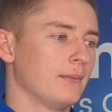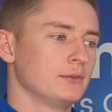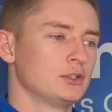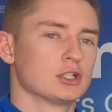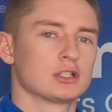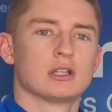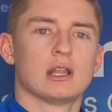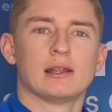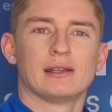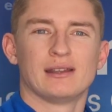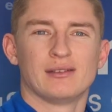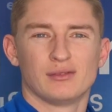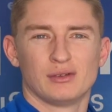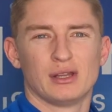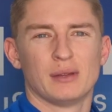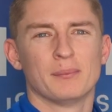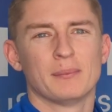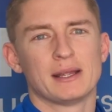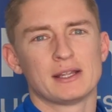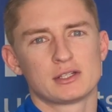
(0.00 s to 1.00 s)
Just
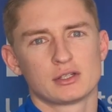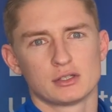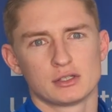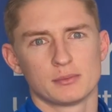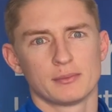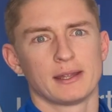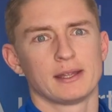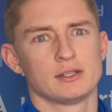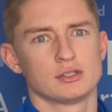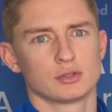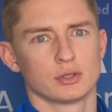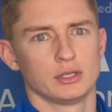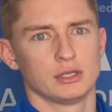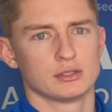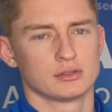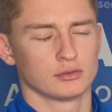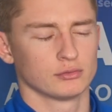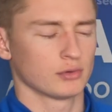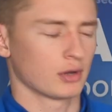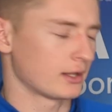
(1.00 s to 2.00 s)
learning, making sure you're
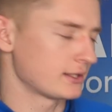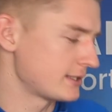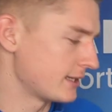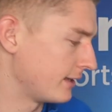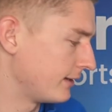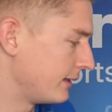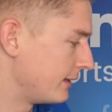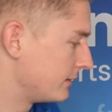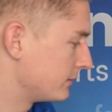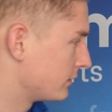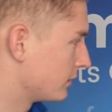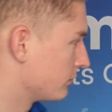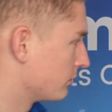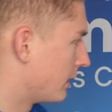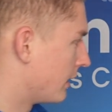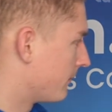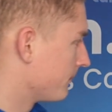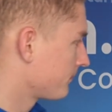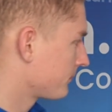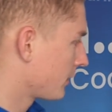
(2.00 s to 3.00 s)
using the right techniques as
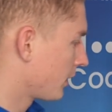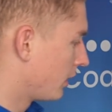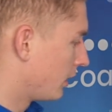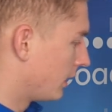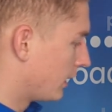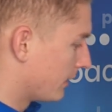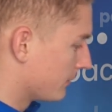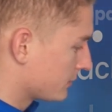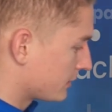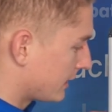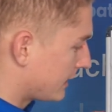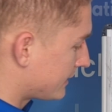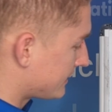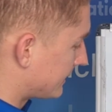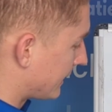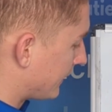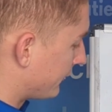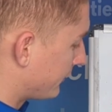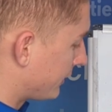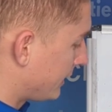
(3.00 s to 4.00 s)
well. So that's
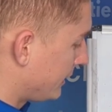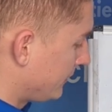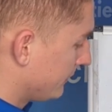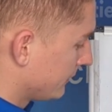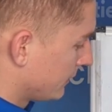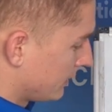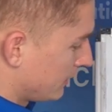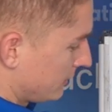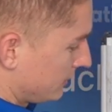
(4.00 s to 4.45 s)
safety.